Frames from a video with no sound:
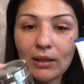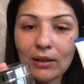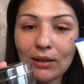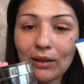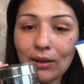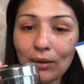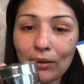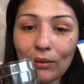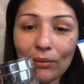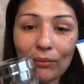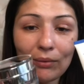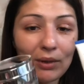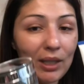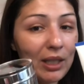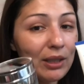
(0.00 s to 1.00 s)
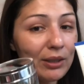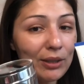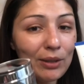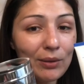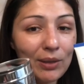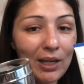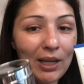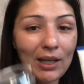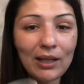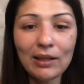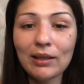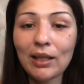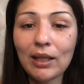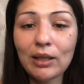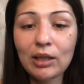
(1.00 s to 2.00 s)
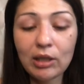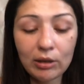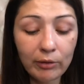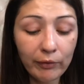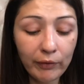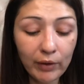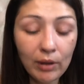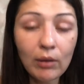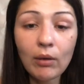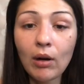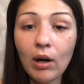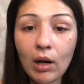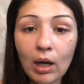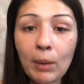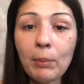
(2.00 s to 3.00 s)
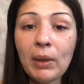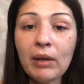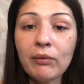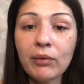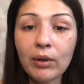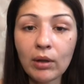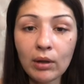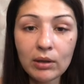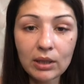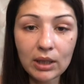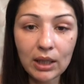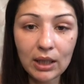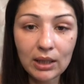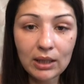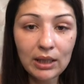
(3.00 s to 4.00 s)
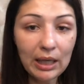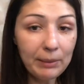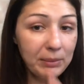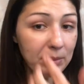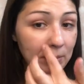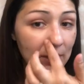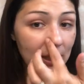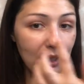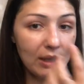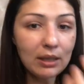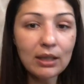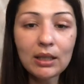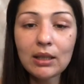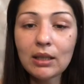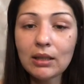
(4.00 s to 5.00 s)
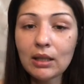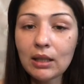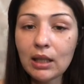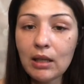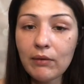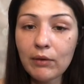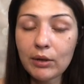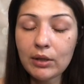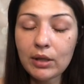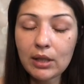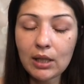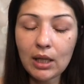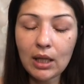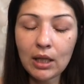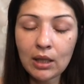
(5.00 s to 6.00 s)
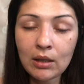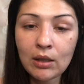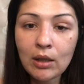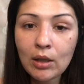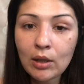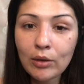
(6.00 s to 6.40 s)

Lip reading: So these 2 guys I do feel are meant for all skin types, because it doesn't leave your skin